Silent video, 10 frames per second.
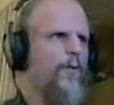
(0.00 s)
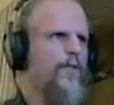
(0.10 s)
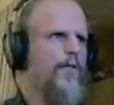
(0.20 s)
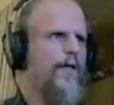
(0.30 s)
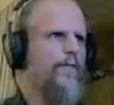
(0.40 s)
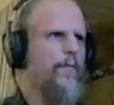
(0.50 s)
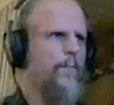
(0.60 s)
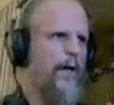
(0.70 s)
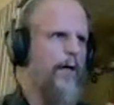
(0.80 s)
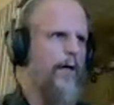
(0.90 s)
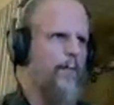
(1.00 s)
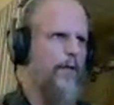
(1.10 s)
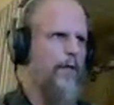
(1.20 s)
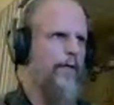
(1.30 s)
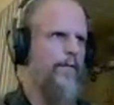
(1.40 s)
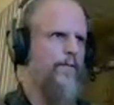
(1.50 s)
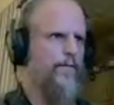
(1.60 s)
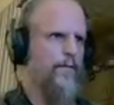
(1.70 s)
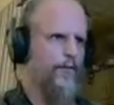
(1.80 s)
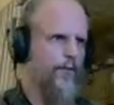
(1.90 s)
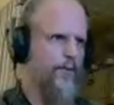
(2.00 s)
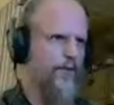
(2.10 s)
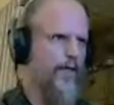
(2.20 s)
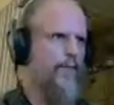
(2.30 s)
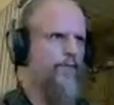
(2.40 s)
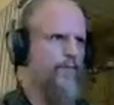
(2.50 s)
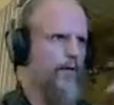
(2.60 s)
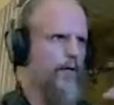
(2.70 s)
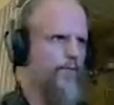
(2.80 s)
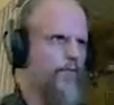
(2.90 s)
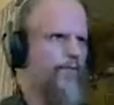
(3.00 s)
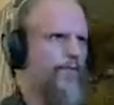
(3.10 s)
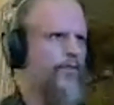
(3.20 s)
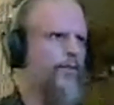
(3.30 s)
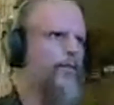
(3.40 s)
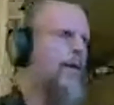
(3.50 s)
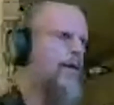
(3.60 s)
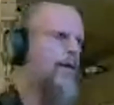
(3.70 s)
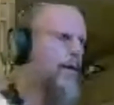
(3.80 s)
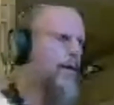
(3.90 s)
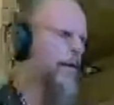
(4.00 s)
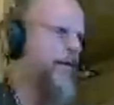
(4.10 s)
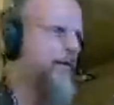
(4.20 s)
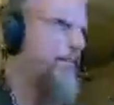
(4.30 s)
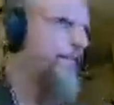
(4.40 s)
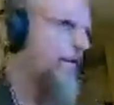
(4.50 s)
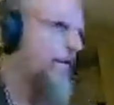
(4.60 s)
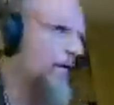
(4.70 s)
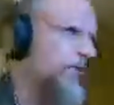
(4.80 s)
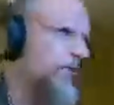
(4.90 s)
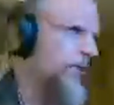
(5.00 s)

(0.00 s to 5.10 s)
But always have a backup plan during the time of your with any type of interaction that you have